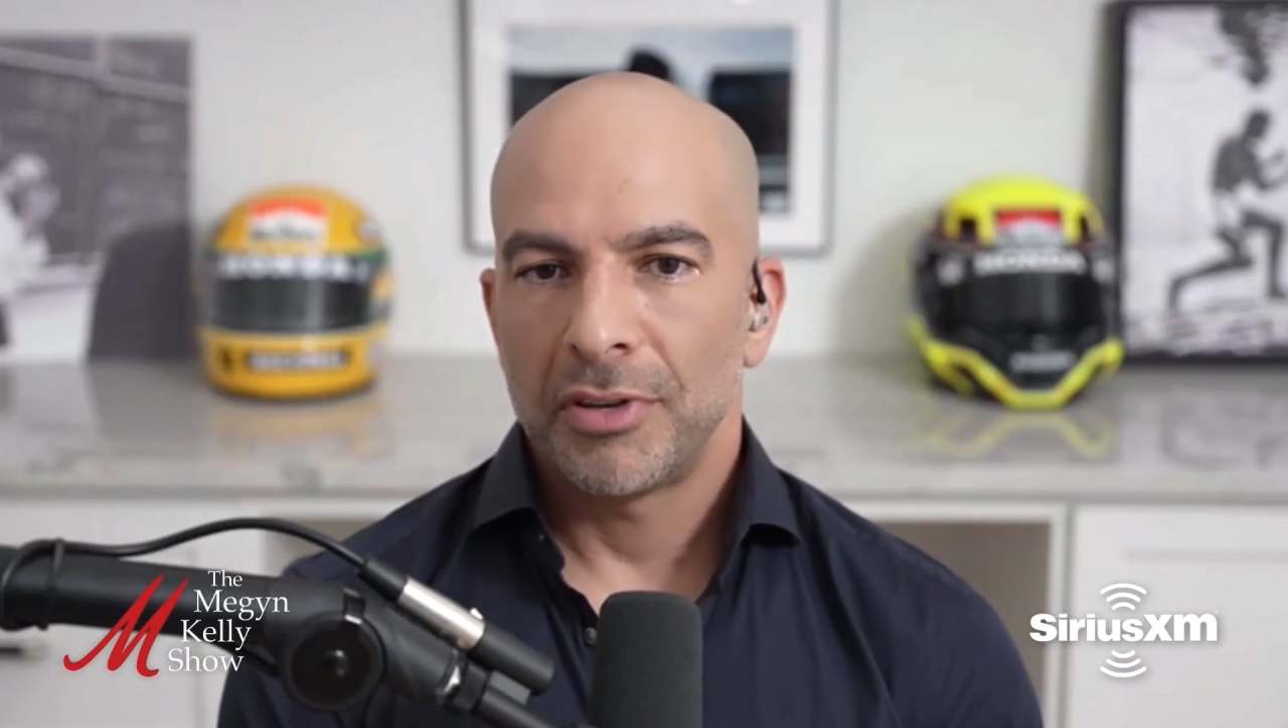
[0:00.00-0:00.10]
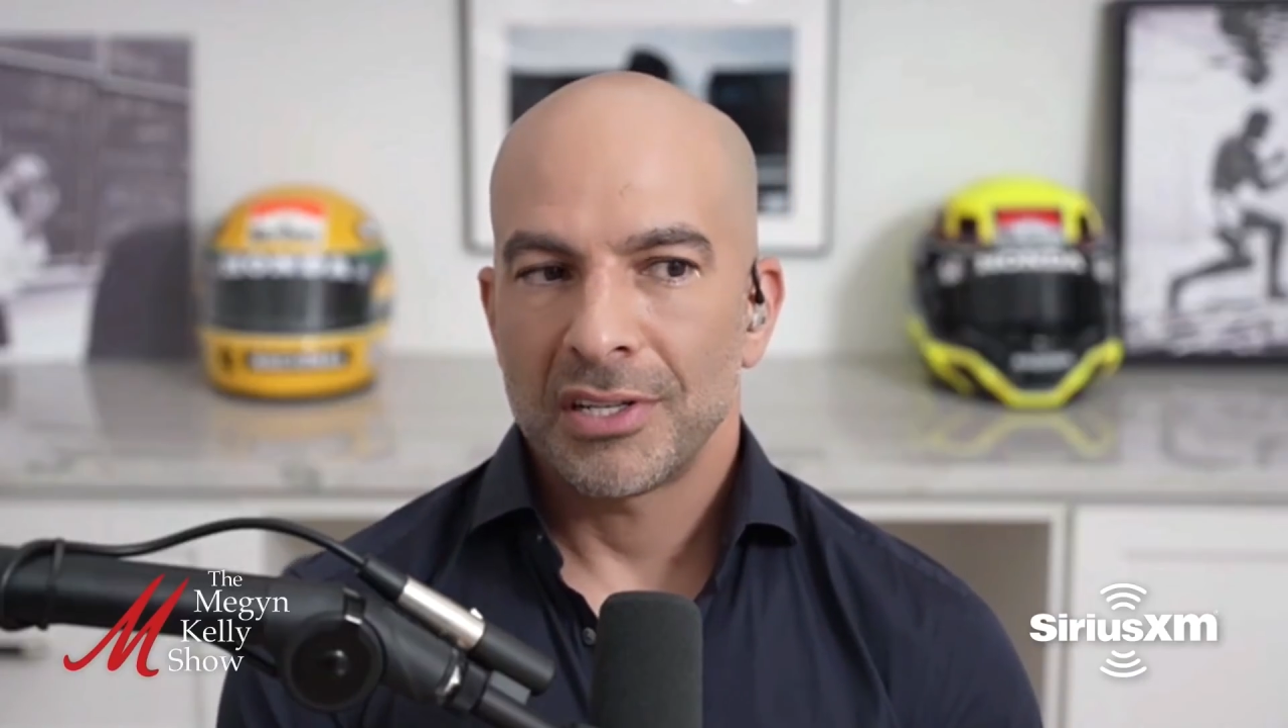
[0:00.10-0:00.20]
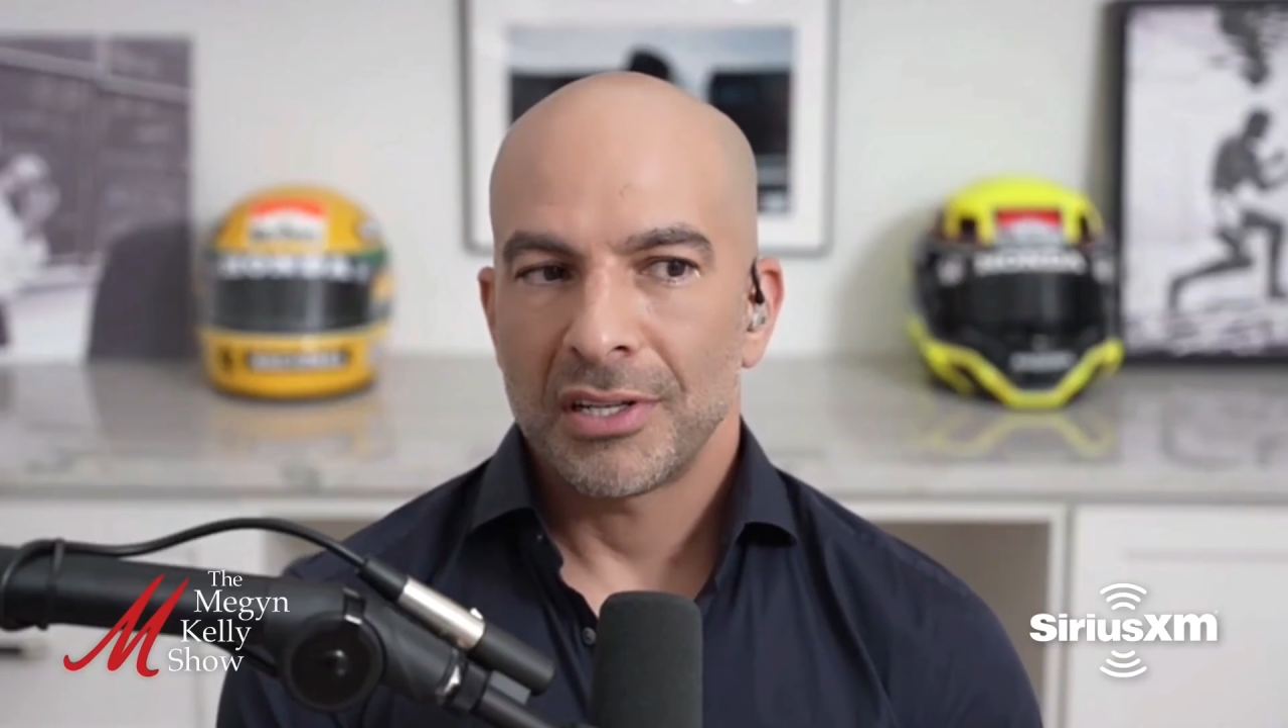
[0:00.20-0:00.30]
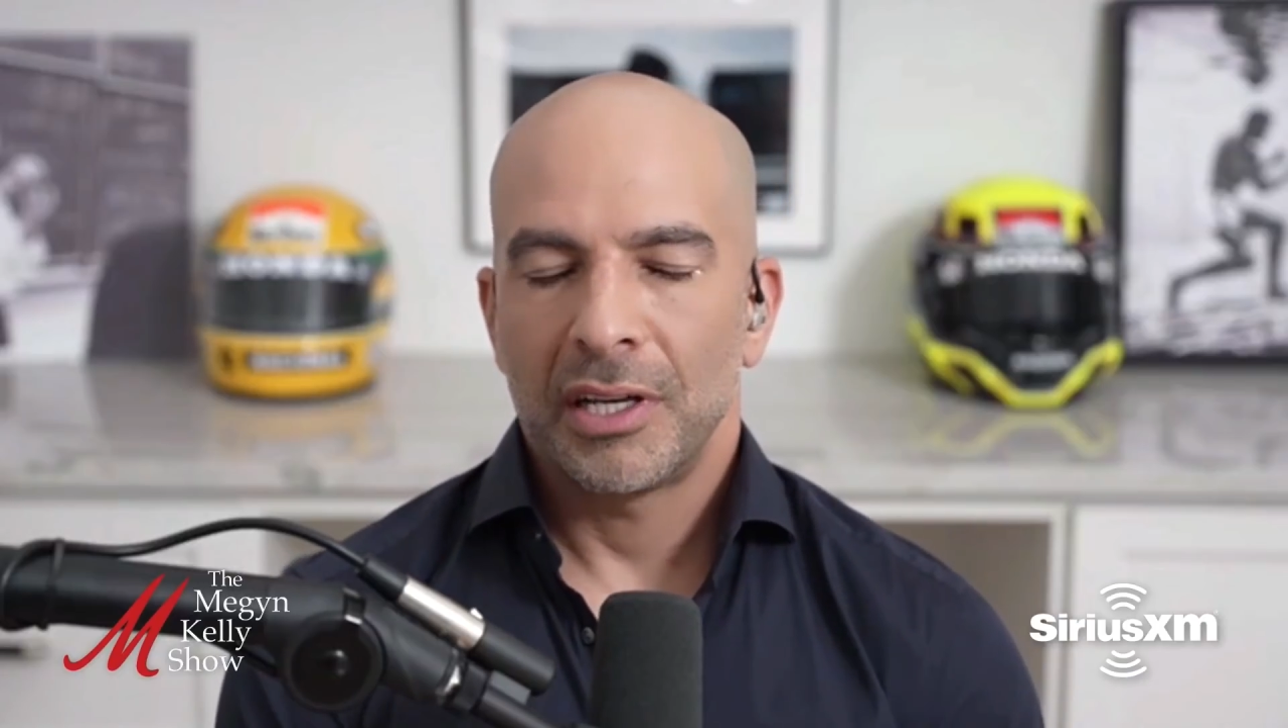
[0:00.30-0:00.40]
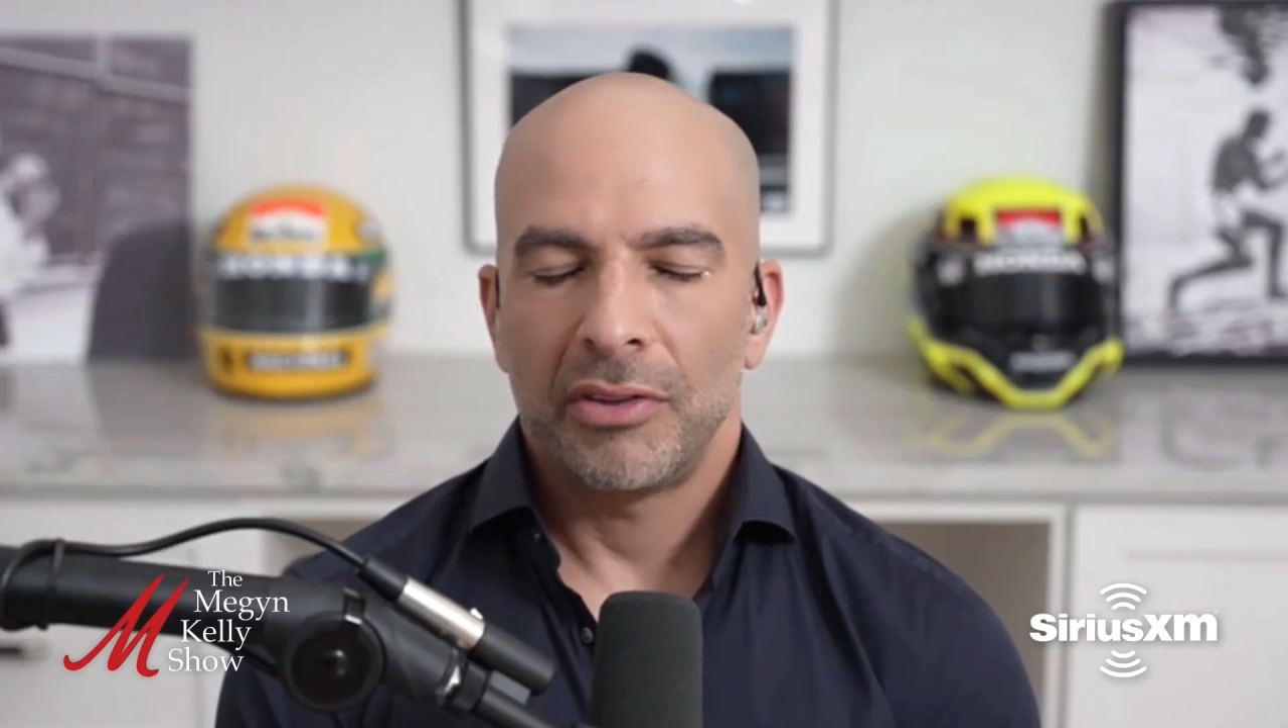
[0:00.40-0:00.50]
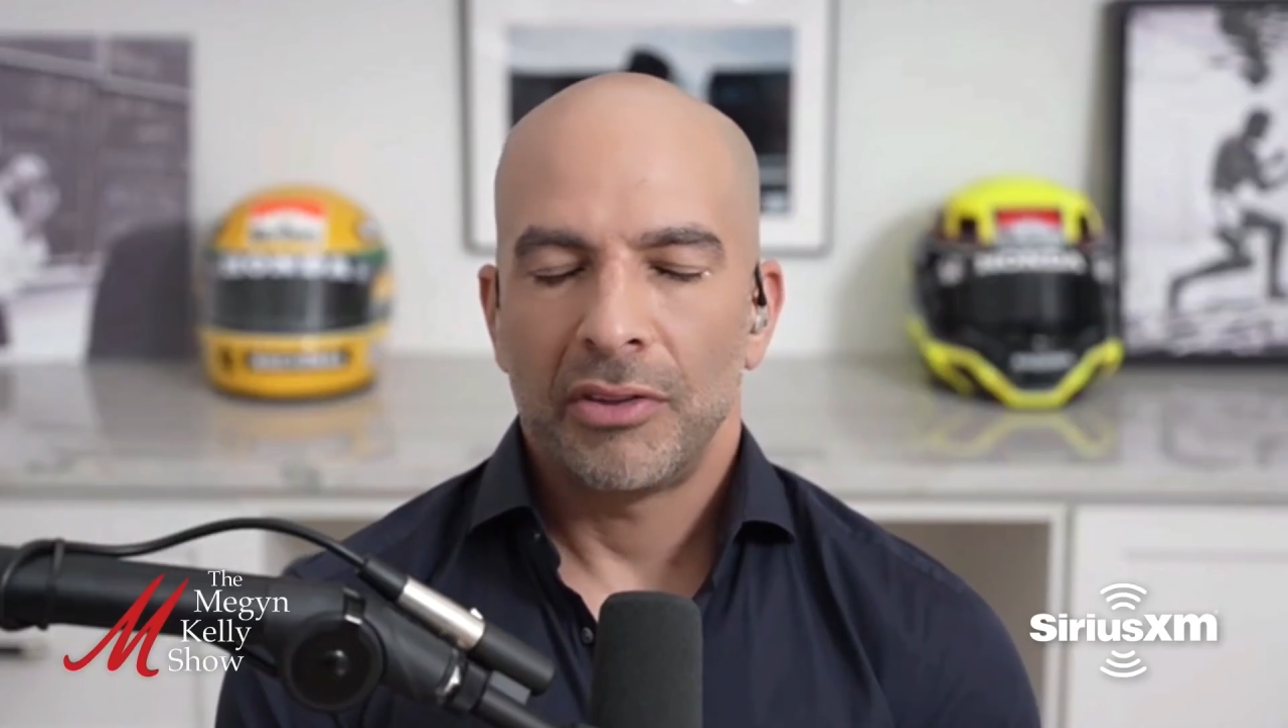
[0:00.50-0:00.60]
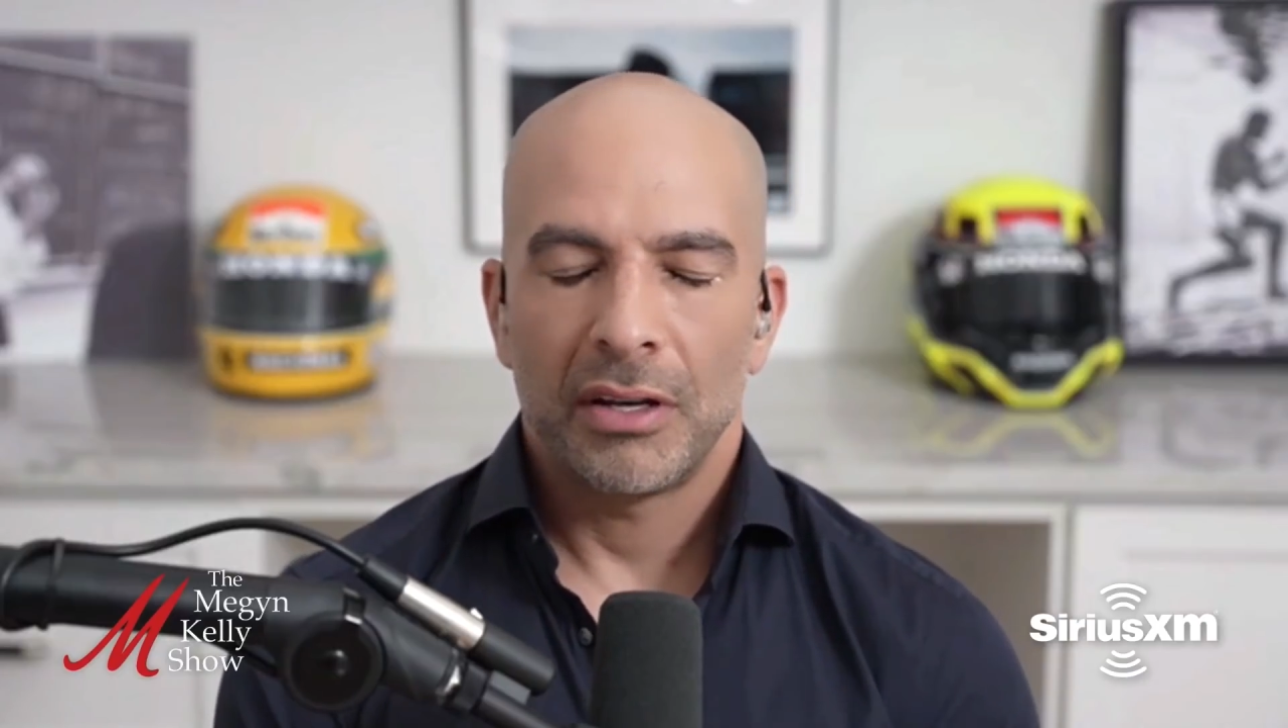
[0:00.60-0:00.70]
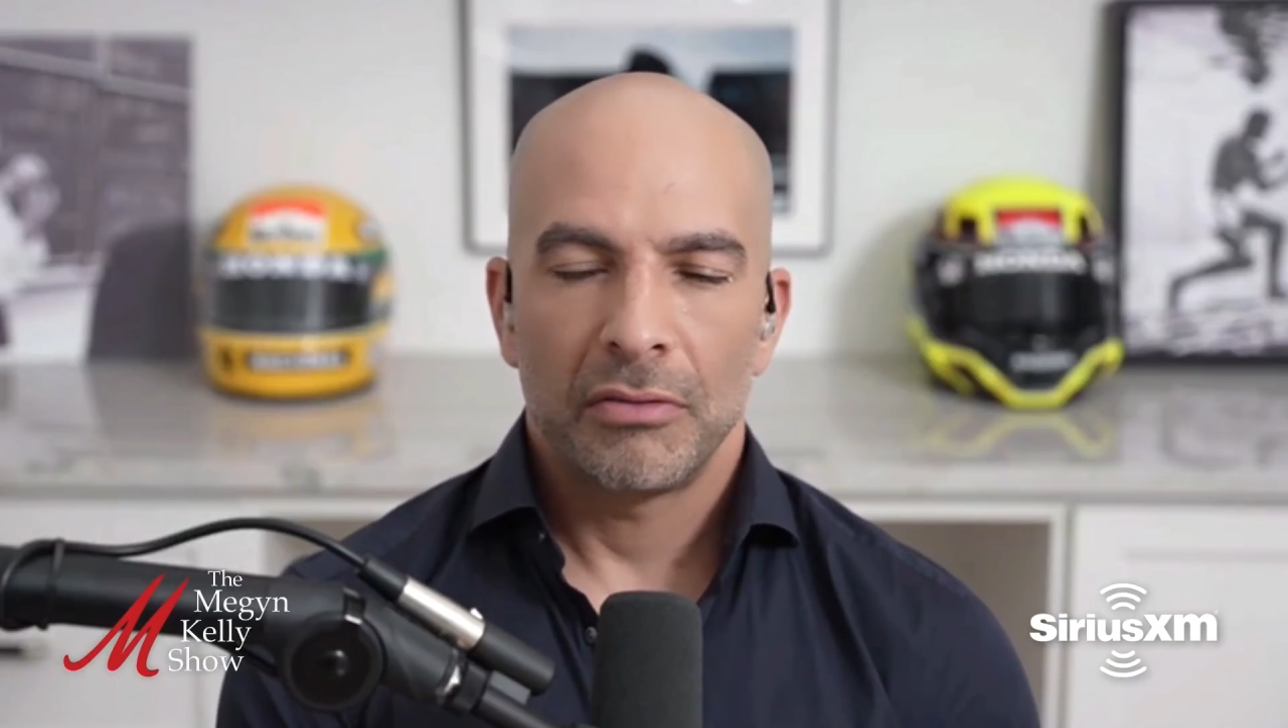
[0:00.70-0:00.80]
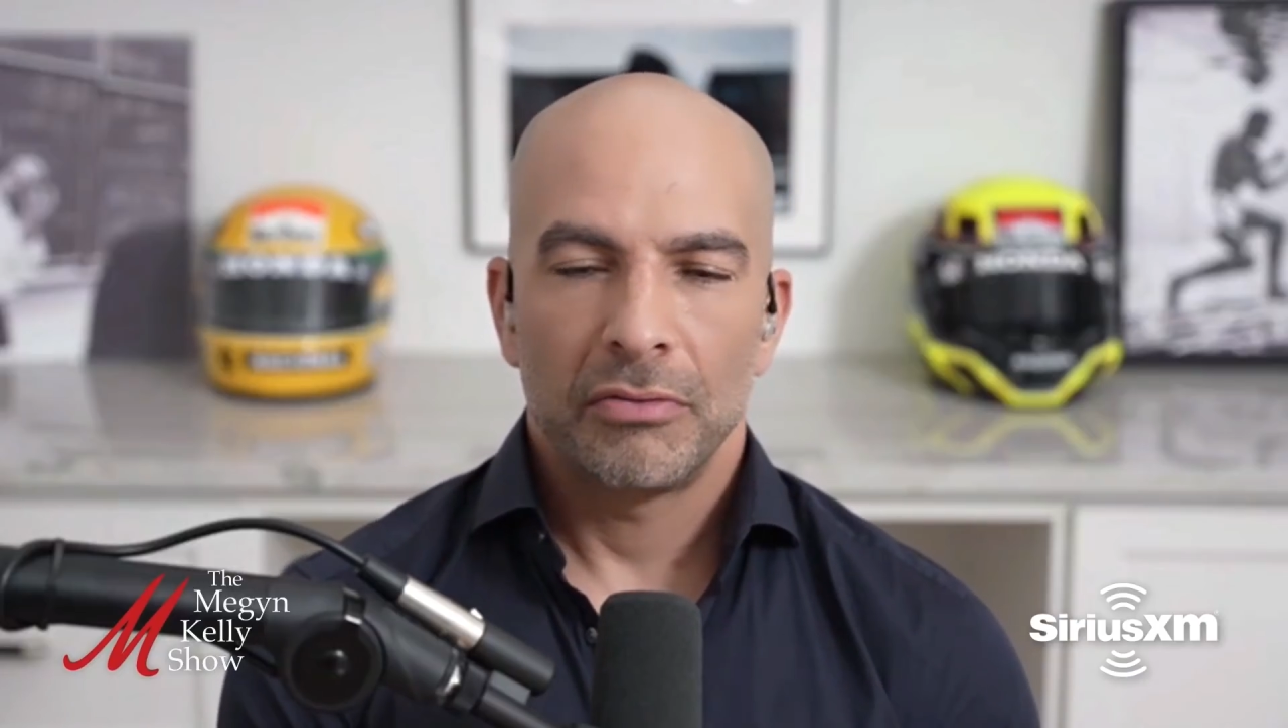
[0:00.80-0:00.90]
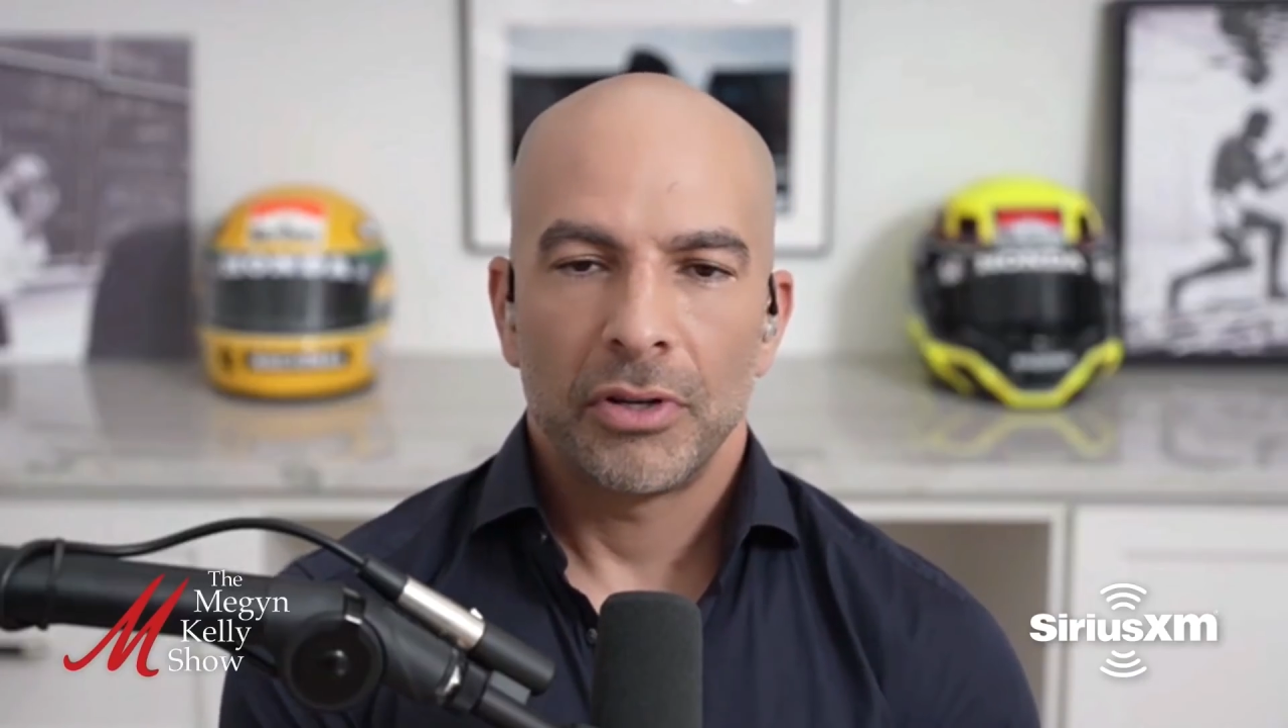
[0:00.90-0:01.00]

physically at the end